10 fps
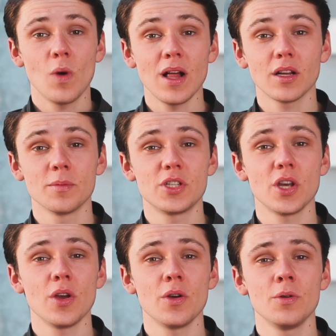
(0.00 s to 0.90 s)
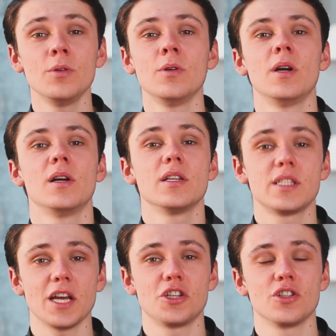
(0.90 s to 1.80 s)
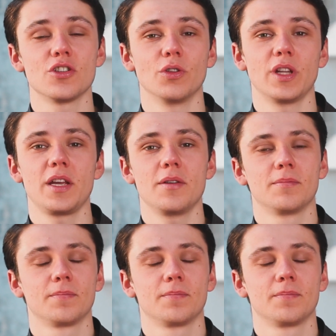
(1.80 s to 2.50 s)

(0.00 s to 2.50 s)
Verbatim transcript: Welcome to Session Sunday.